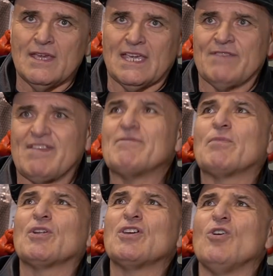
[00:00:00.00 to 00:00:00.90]
He gives
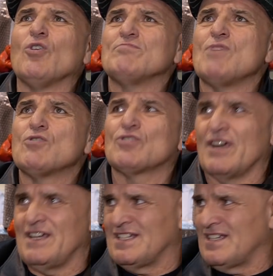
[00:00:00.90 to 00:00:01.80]
everybody utmost
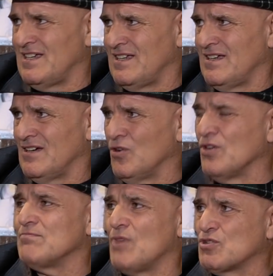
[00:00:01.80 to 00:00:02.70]
credit.
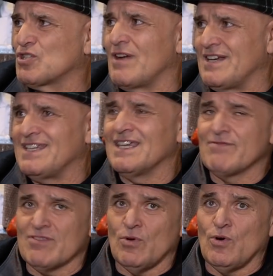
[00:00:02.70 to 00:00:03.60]
Utmost credit he
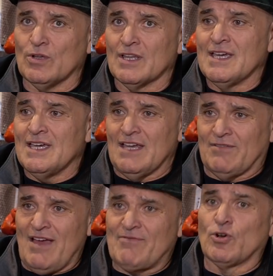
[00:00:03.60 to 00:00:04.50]
gives them all.
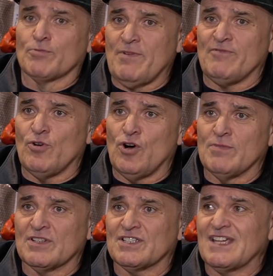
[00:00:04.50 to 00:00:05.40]
If they have a good
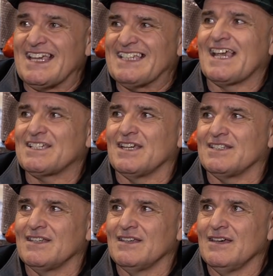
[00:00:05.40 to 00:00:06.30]
performance, he says
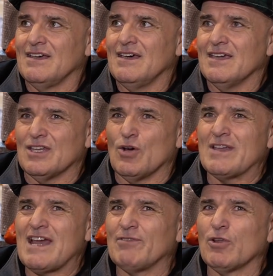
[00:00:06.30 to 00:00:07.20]
it. You know,
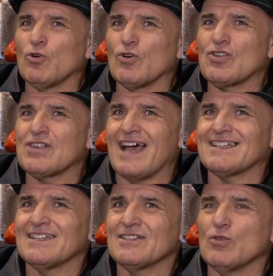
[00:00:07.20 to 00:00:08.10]
he never looks
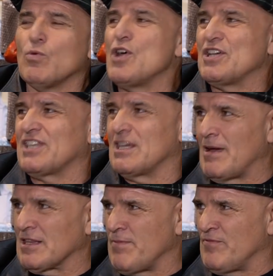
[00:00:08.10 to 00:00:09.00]
at the worst in the
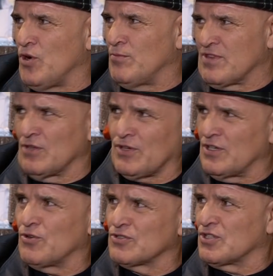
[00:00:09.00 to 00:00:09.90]
man's performance. He look at
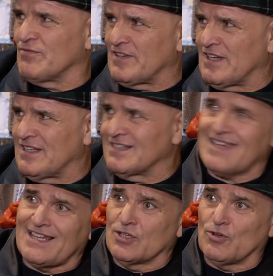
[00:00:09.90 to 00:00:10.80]
the good stuff in it and
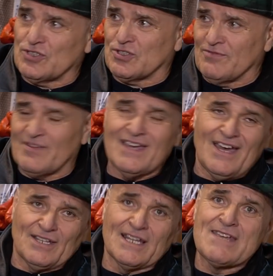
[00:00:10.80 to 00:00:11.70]
tell the good stuff
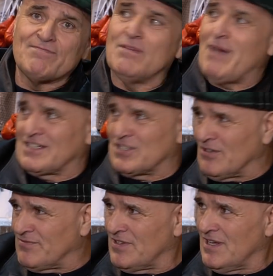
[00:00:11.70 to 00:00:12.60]
and leave the bad
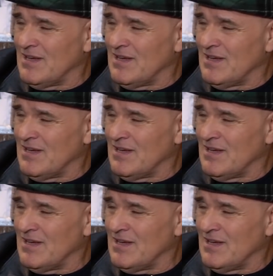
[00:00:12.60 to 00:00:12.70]
stuff.